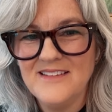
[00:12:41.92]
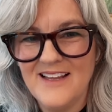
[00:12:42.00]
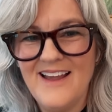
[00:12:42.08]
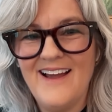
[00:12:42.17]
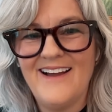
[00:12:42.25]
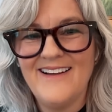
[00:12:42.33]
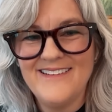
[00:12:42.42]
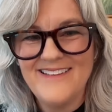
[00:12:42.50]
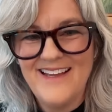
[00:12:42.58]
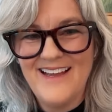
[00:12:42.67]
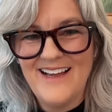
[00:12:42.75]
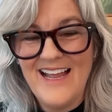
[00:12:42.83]
yeah
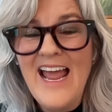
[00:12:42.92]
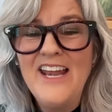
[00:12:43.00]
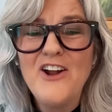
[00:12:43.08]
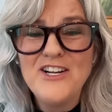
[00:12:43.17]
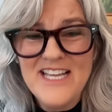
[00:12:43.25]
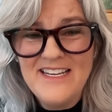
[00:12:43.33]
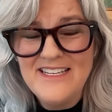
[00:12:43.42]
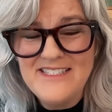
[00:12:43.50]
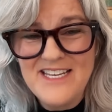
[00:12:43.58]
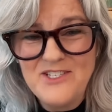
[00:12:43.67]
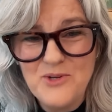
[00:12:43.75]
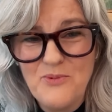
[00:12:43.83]
yeah and our
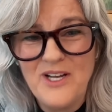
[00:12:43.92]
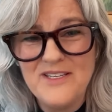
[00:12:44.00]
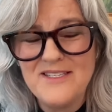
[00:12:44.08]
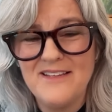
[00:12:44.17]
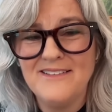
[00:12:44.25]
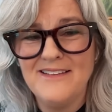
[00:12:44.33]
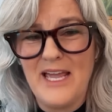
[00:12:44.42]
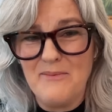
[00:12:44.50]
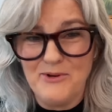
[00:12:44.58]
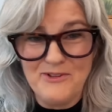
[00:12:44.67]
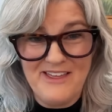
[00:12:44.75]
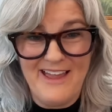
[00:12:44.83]
tendency to want to
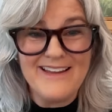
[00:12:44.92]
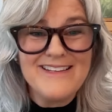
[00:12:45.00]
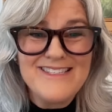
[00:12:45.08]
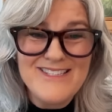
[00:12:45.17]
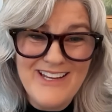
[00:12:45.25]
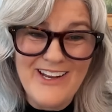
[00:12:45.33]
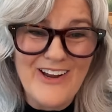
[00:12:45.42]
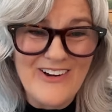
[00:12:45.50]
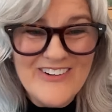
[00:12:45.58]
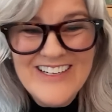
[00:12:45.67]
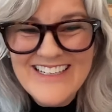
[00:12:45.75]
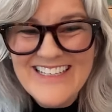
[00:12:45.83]
label things you know